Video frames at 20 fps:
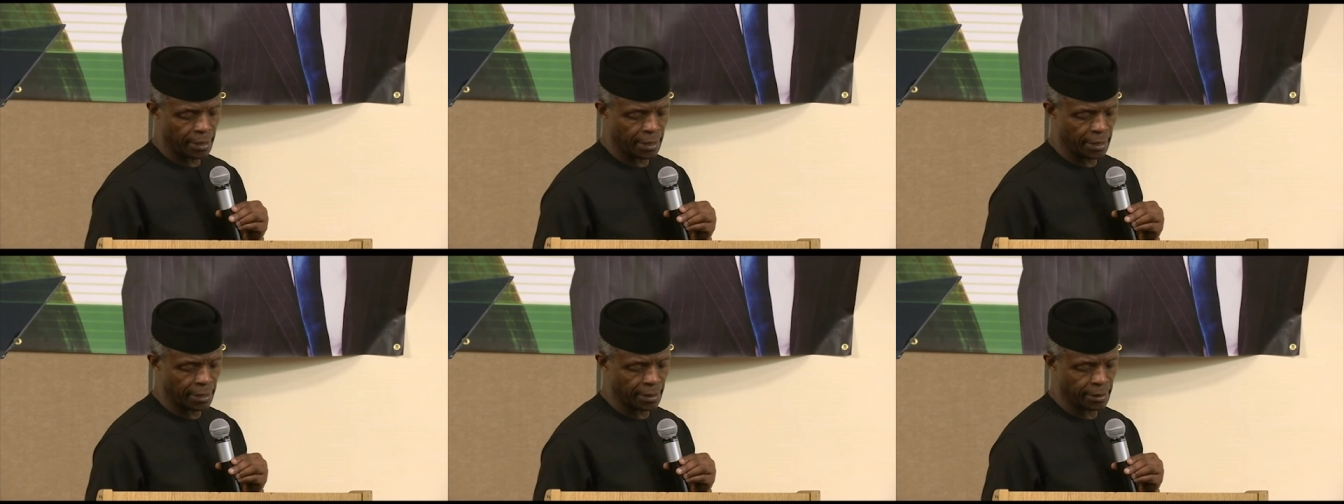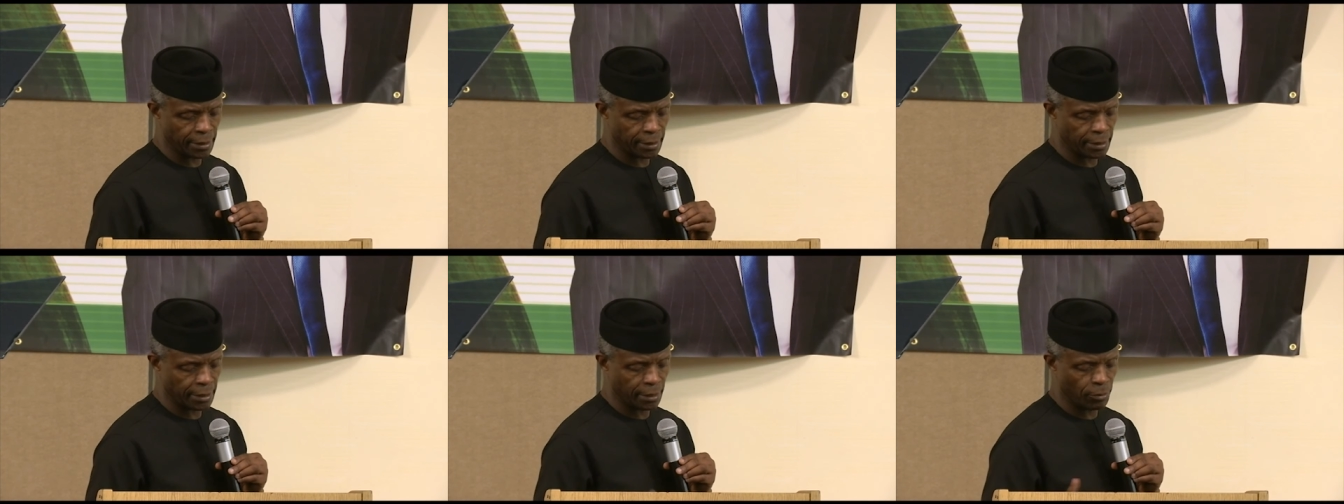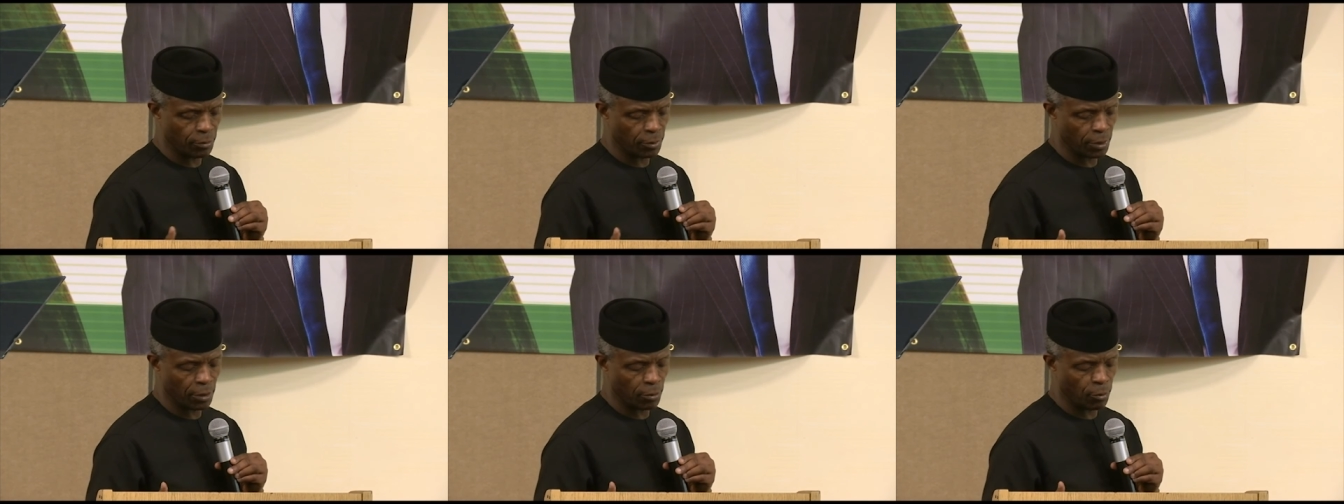in
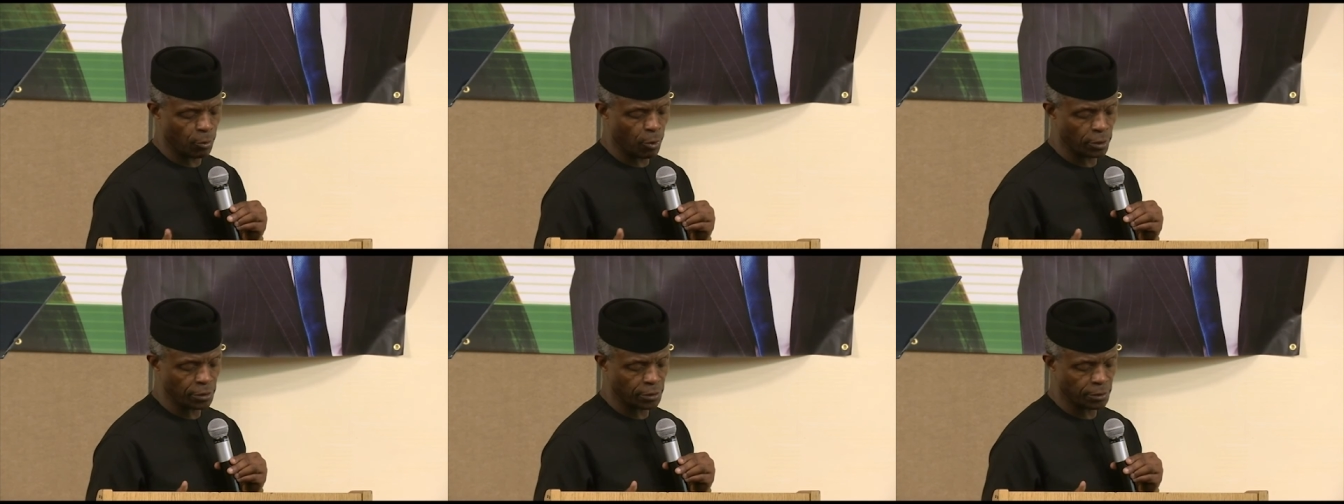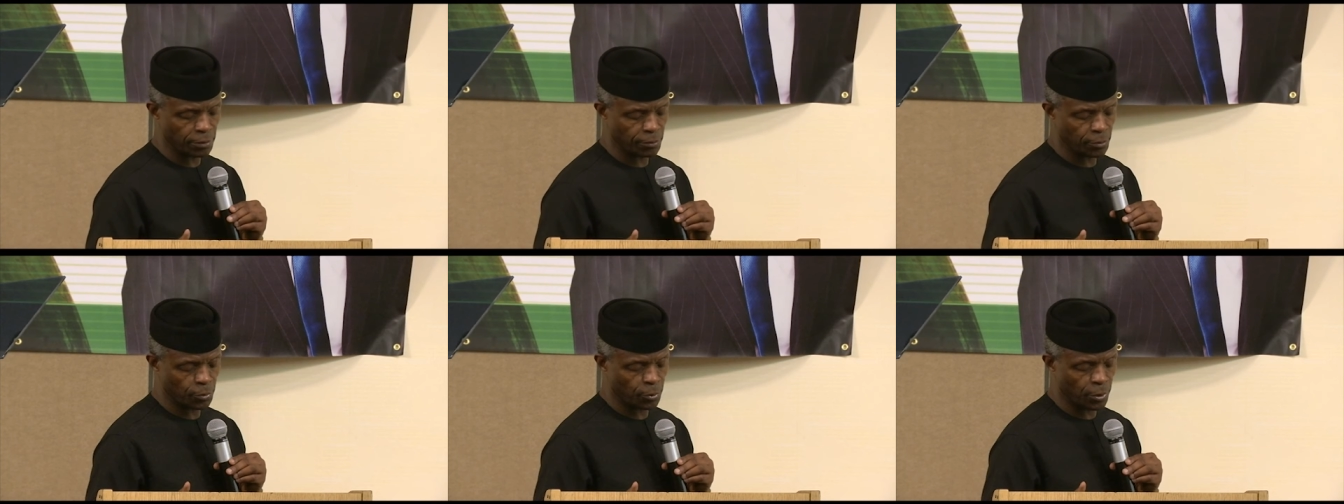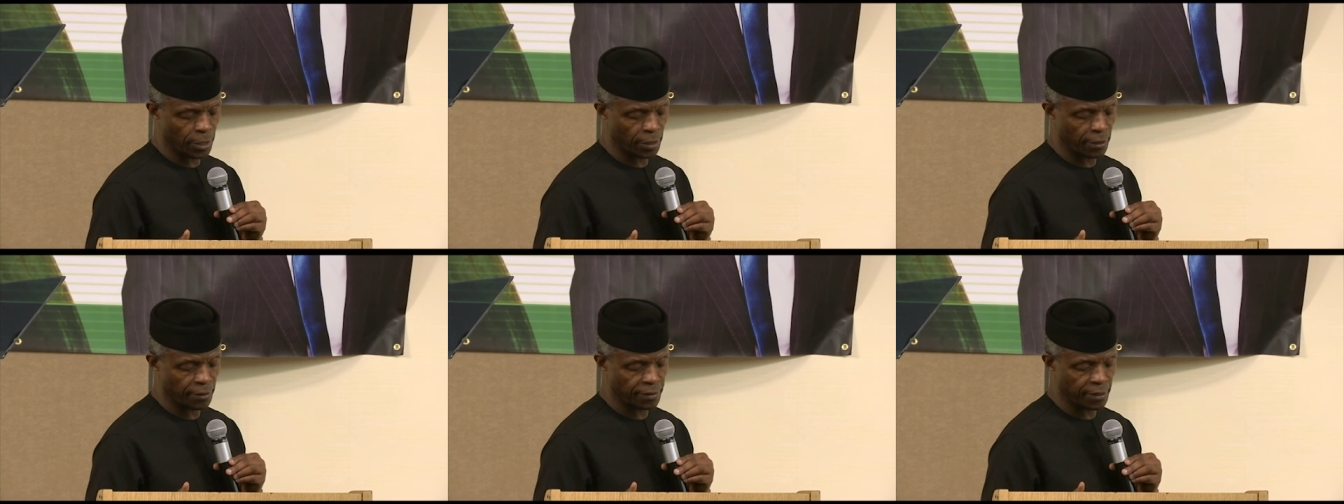uh, one
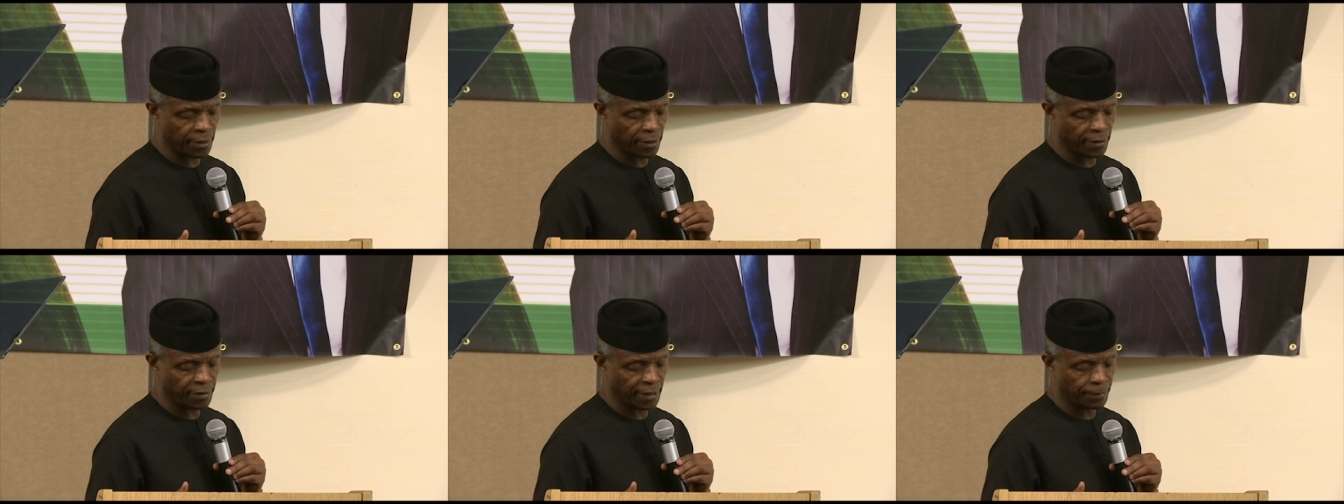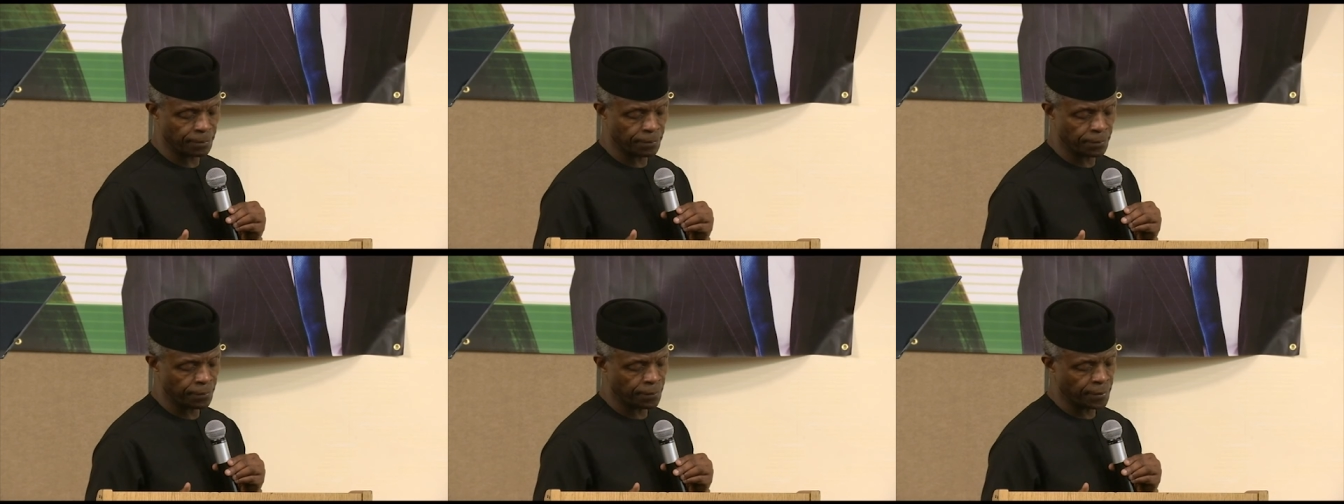way or the other.